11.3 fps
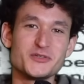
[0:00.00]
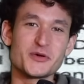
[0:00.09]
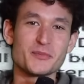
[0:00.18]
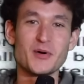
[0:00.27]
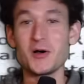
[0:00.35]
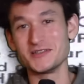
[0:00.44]
doing a
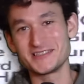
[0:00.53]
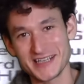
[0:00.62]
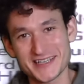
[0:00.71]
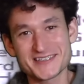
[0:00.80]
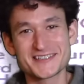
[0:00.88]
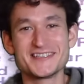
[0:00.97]

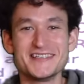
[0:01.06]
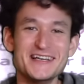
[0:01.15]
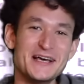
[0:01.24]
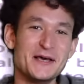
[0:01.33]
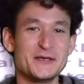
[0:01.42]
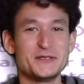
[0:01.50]
politics.
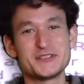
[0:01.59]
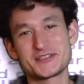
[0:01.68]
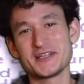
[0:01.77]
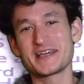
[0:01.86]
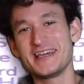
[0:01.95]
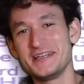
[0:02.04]
You're just
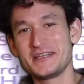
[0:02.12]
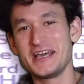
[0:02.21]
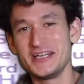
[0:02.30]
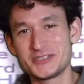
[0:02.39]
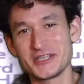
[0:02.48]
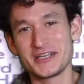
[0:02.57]
like
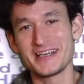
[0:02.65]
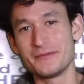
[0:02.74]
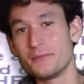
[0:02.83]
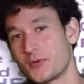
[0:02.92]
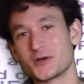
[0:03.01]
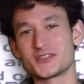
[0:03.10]
engaging
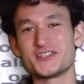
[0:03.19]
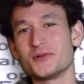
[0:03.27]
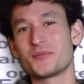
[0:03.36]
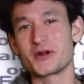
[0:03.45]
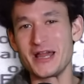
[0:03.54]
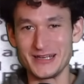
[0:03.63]
in personal
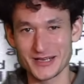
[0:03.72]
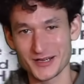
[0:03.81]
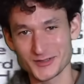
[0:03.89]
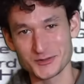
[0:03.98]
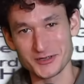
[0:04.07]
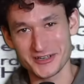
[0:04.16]
branding
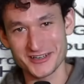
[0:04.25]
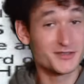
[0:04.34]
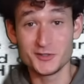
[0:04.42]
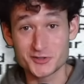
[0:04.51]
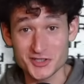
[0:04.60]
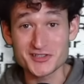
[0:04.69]
on Twitter.
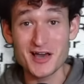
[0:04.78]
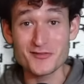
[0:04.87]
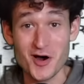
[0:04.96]
You just have